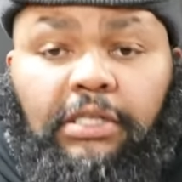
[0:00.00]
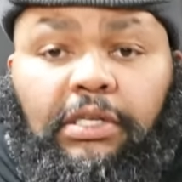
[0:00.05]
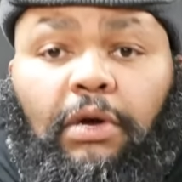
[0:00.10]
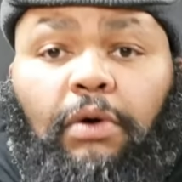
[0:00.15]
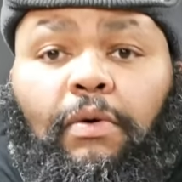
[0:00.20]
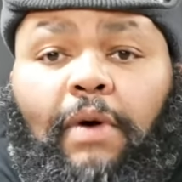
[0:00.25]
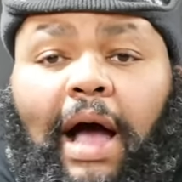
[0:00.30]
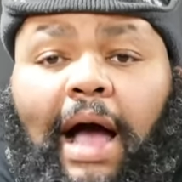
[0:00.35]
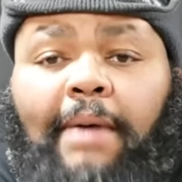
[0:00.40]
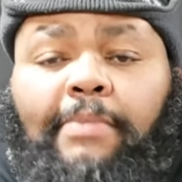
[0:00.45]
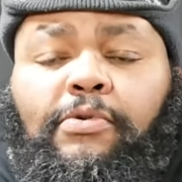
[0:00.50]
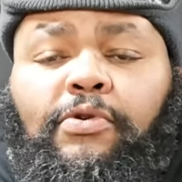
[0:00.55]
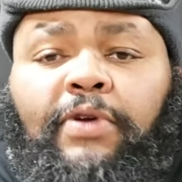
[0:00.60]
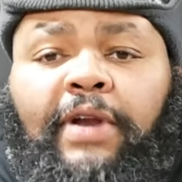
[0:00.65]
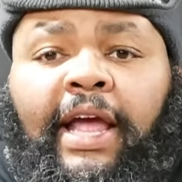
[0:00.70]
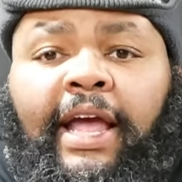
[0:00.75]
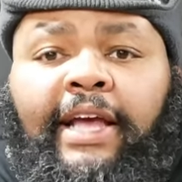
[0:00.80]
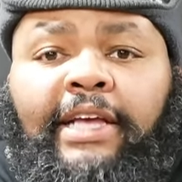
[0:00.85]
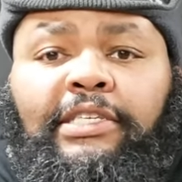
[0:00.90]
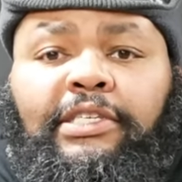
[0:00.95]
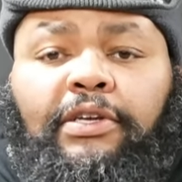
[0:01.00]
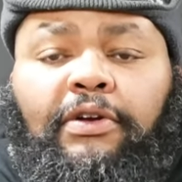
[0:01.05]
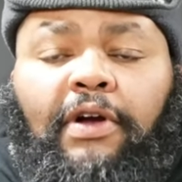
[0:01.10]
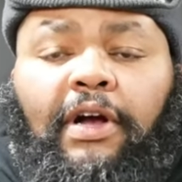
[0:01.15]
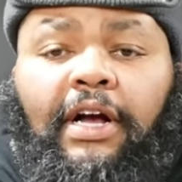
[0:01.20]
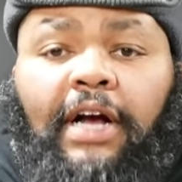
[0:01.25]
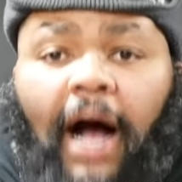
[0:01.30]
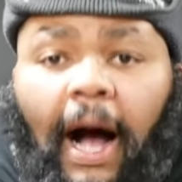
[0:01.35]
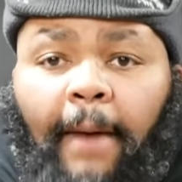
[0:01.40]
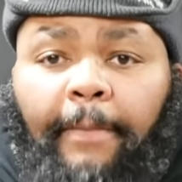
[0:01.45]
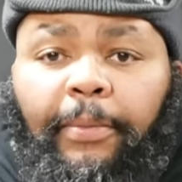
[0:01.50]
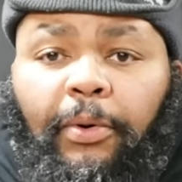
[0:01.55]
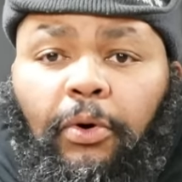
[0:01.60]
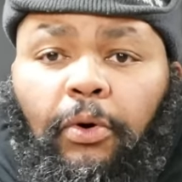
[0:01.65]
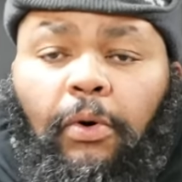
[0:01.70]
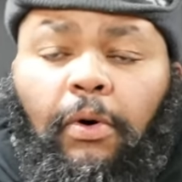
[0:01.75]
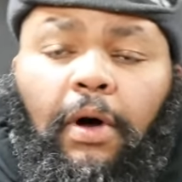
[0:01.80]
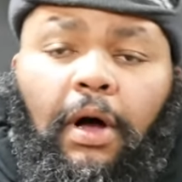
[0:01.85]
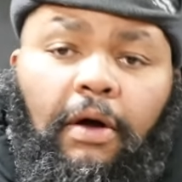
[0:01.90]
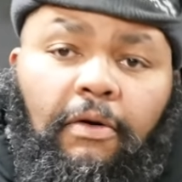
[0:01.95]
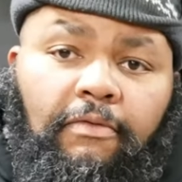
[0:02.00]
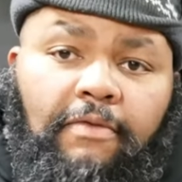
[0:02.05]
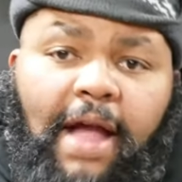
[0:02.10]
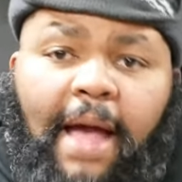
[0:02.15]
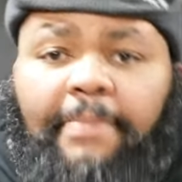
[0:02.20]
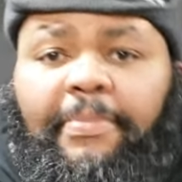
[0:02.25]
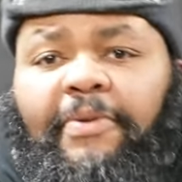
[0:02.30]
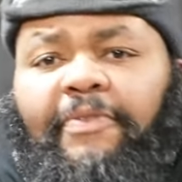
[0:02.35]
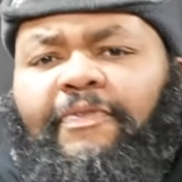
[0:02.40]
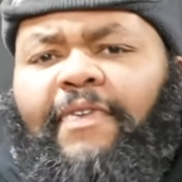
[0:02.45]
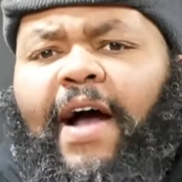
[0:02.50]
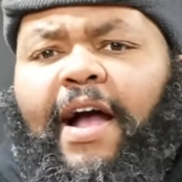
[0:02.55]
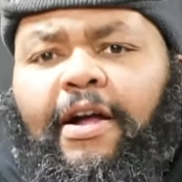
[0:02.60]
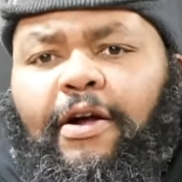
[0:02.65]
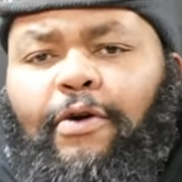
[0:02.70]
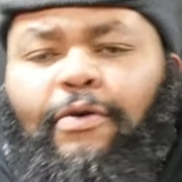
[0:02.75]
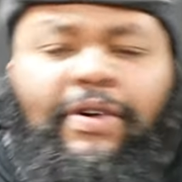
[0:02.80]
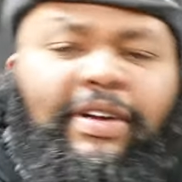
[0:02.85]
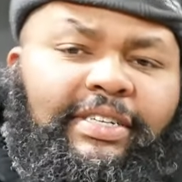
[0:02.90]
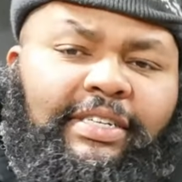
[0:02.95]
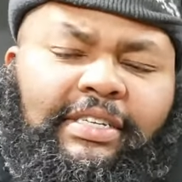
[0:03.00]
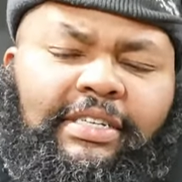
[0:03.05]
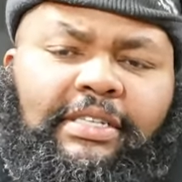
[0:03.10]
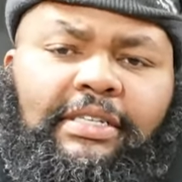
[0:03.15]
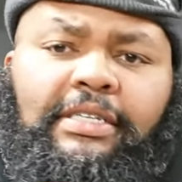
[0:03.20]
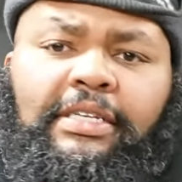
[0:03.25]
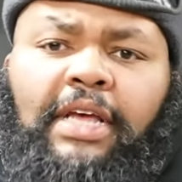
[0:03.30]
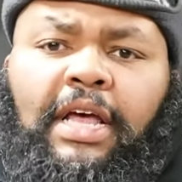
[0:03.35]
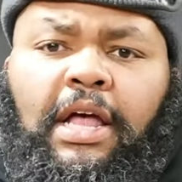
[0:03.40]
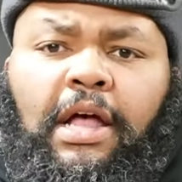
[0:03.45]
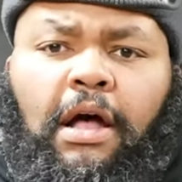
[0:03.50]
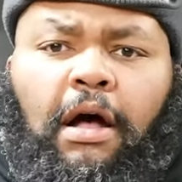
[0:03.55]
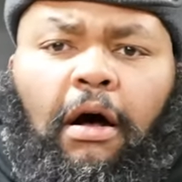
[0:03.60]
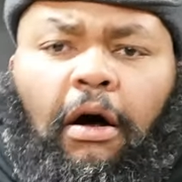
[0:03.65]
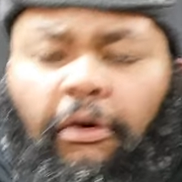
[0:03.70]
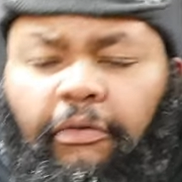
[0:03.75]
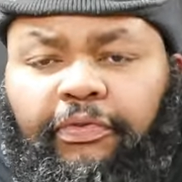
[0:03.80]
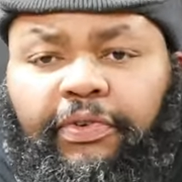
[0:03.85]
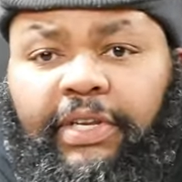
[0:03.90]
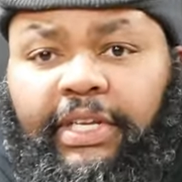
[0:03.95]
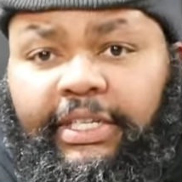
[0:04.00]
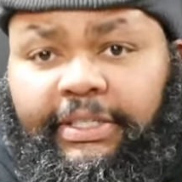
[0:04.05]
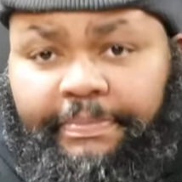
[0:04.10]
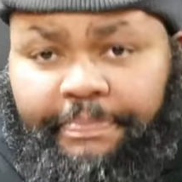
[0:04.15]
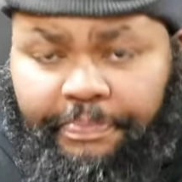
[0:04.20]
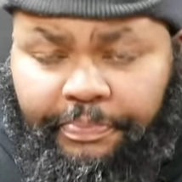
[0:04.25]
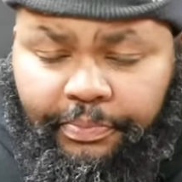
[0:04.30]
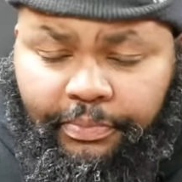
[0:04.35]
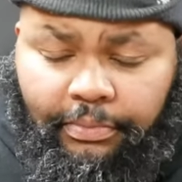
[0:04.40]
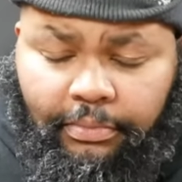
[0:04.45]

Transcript: So I'm going to answer a couple rapid fire questions. Hopefully